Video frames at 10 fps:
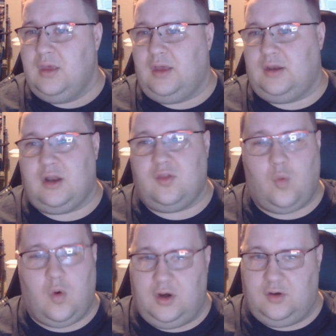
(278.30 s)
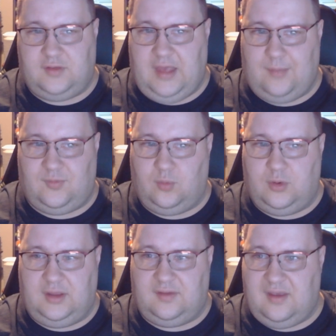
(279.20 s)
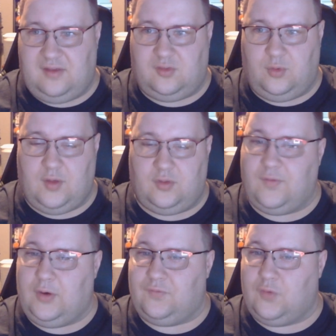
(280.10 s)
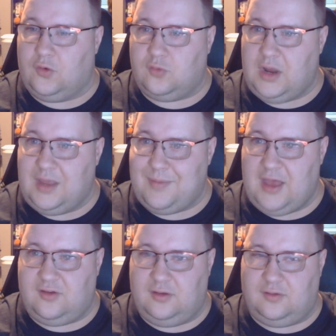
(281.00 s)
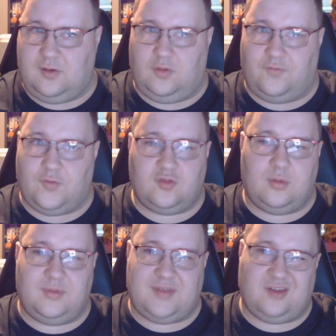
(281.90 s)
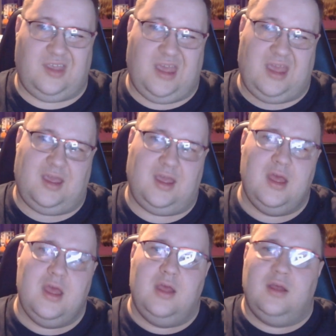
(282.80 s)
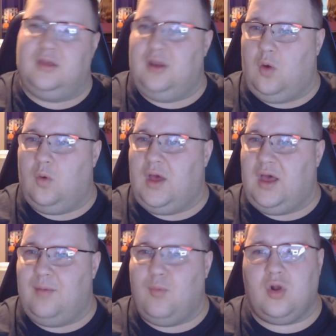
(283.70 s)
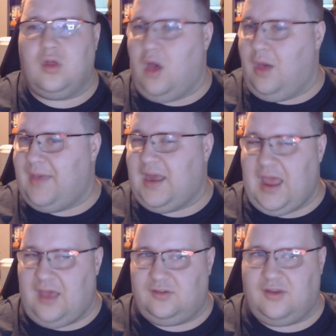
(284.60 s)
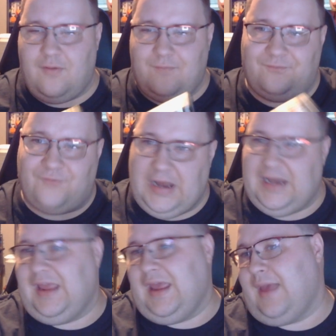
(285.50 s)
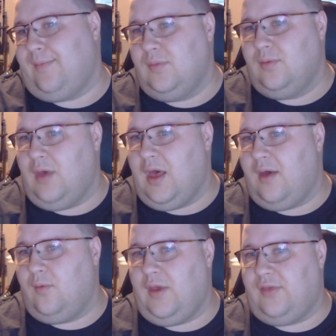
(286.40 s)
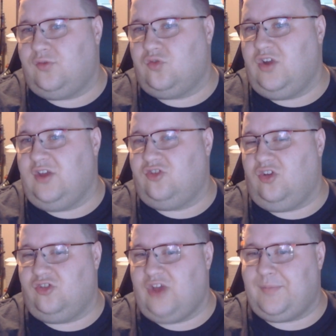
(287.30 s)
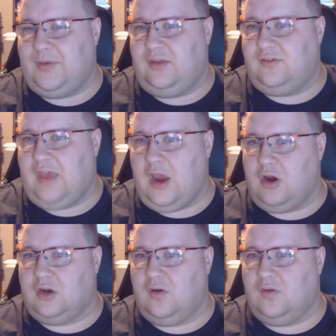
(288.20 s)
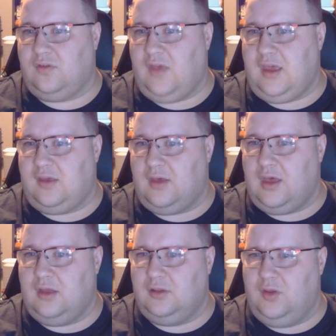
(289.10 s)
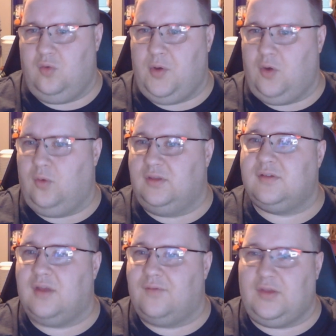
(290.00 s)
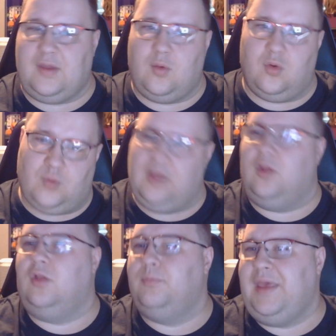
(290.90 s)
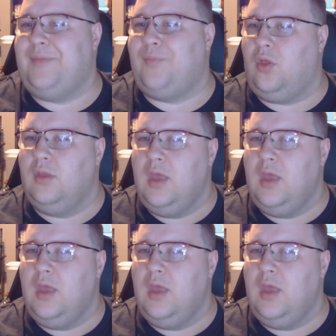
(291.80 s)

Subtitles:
None of the Warriors games would exist without the very first one, I imagine. So the first one was actually a, Mortal Kombat esque fighting game with traditional Japanese characters like Lu Bu and stuff. Like they were real people,